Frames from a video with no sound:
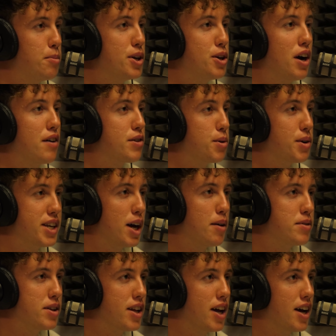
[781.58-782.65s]
but you have to
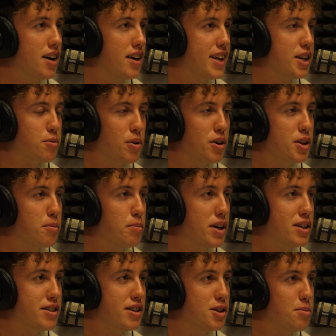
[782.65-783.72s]
adapt to that, and that's one of the
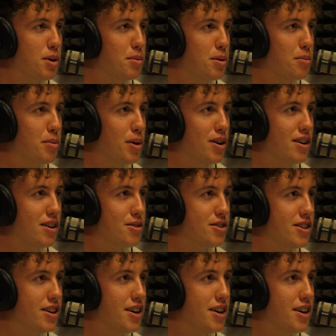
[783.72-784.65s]
best things about being a pilot, I would